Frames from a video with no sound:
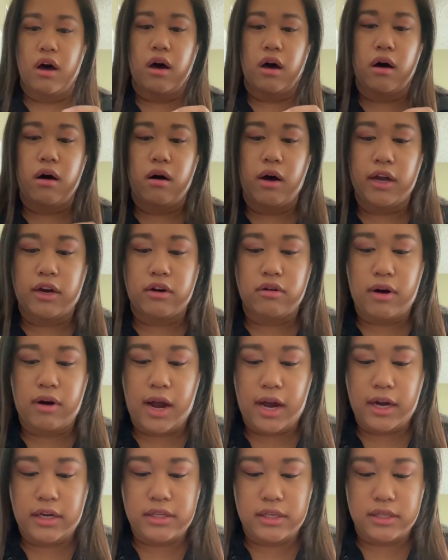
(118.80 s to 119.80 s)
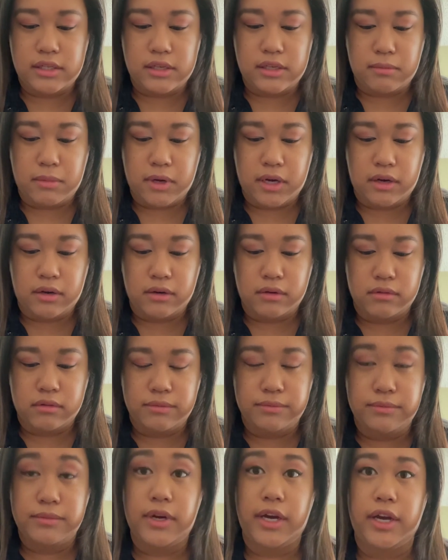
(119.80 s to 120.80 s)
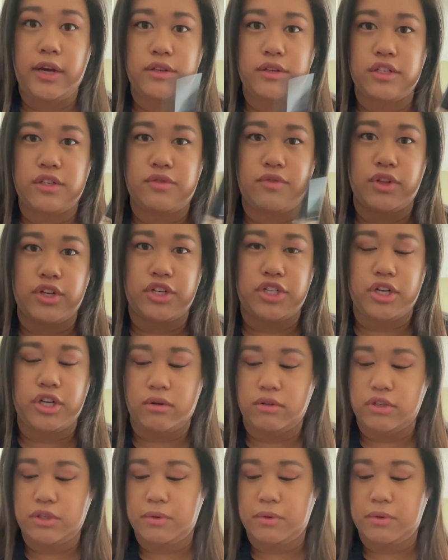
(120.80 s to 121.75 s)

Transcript: Oh, I cracked it somehow. I use this for the show as